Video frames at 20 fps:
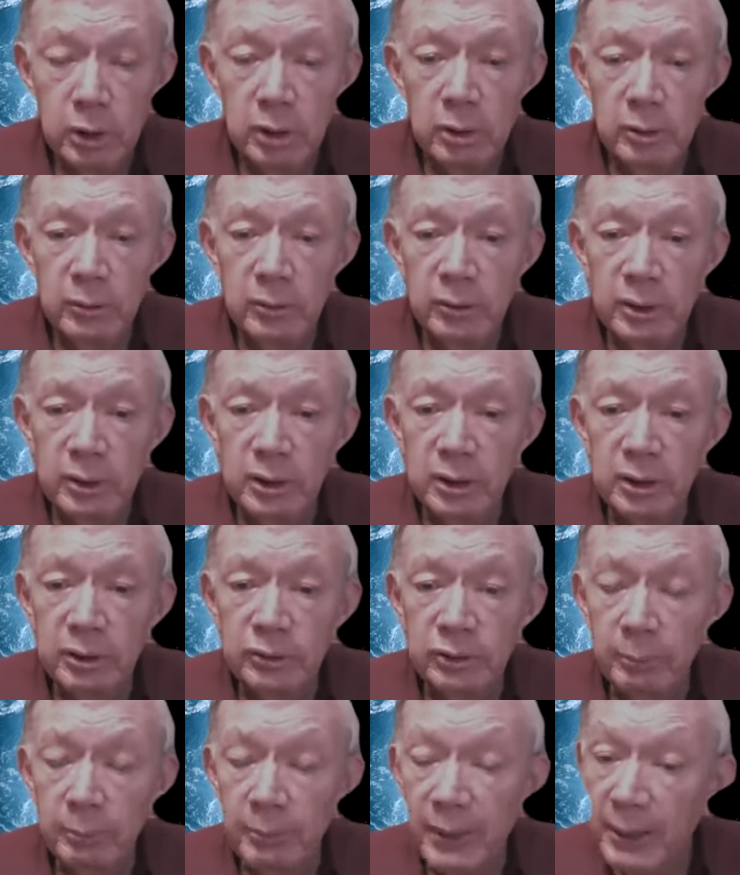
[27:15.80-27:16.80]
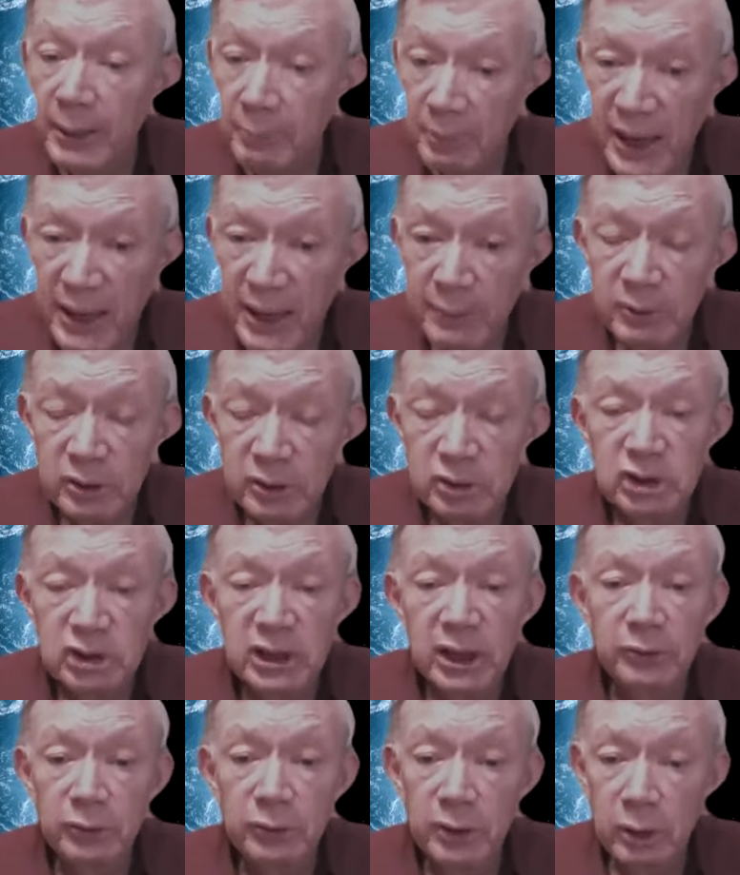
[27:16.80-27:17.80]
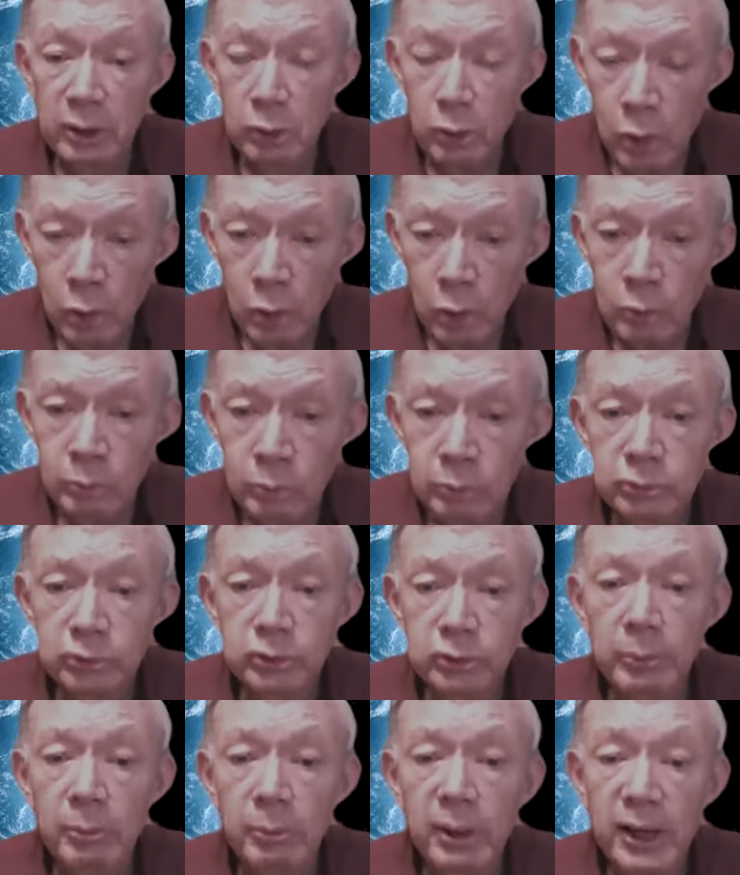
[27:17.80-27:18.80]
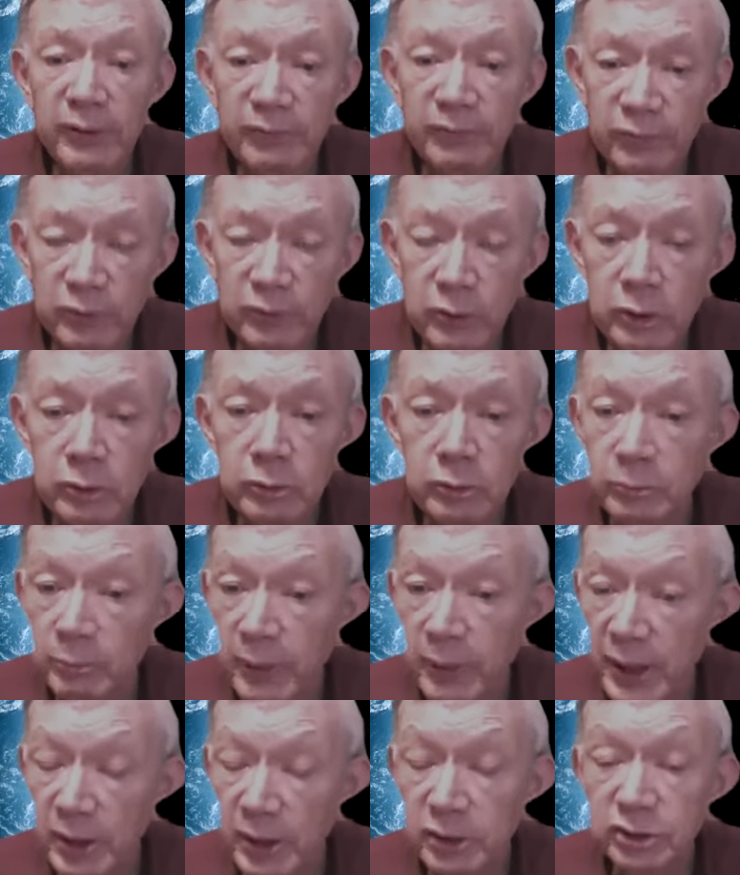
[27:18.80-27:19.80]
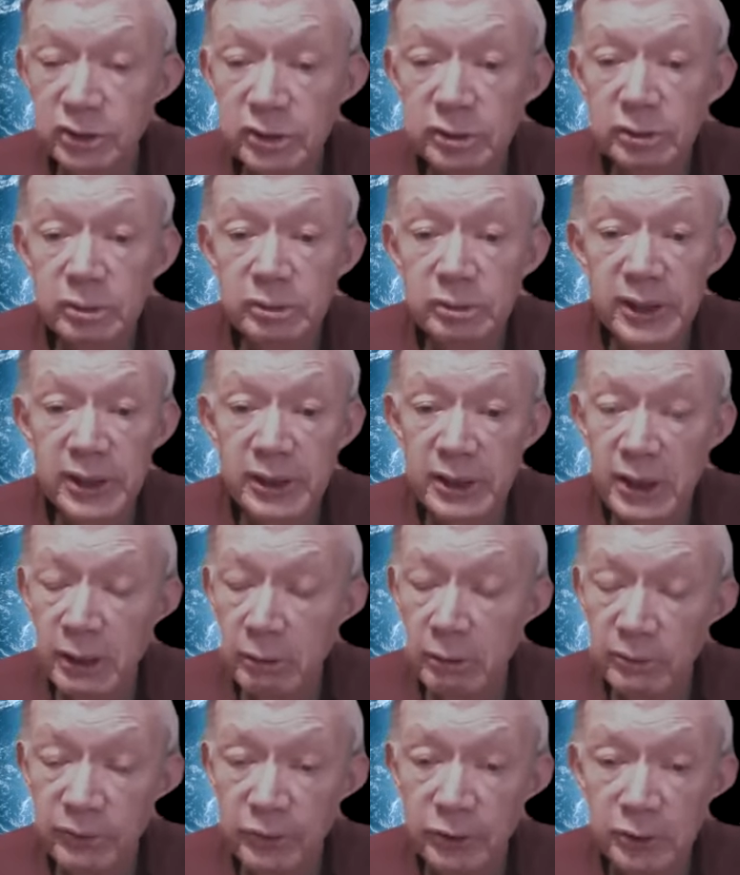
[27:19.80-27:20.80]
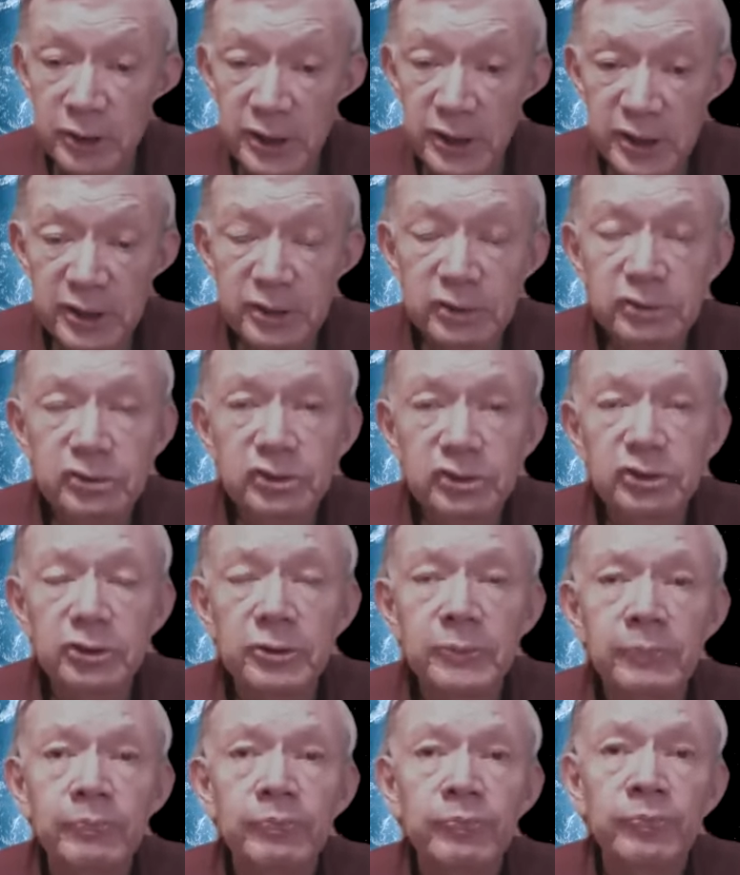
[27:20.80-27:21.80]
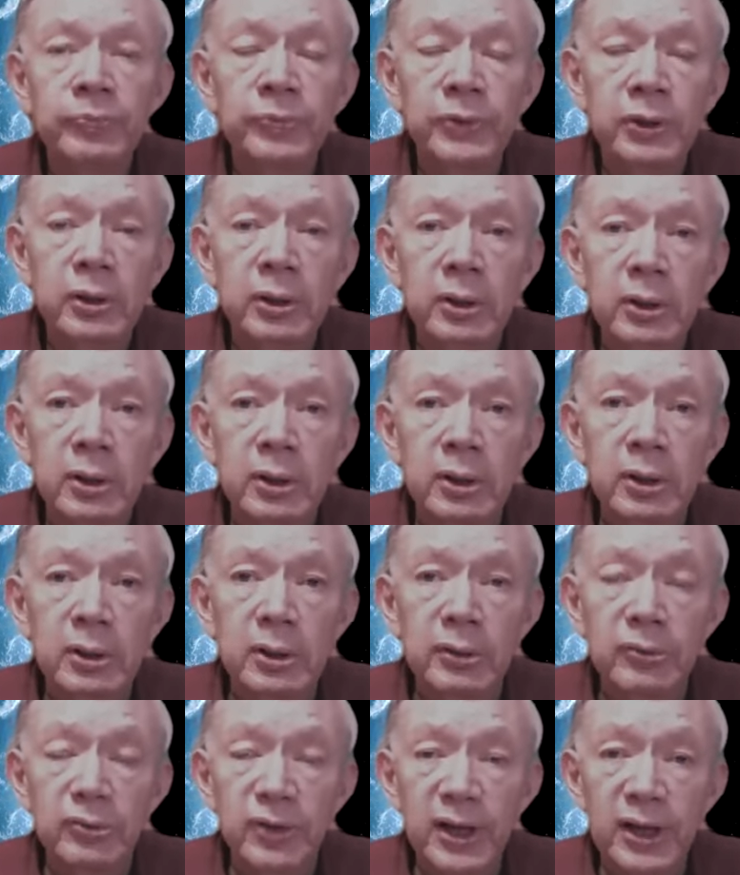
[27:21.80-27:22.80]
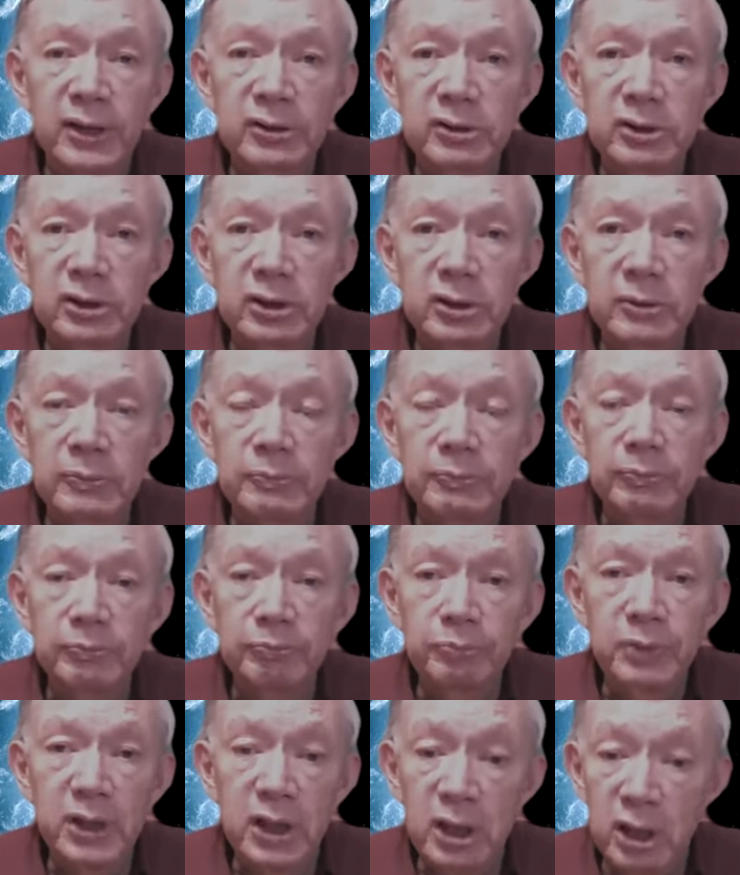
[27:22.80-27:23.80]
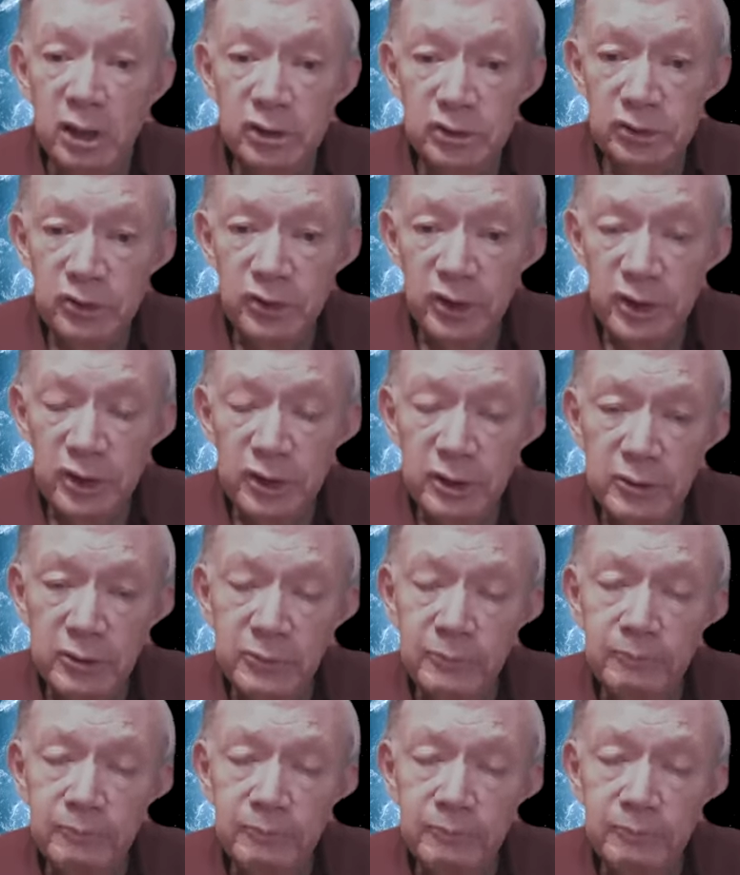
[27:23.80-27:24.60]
to make payments on their homes, to buy food, medicine, take care of their kids. That because the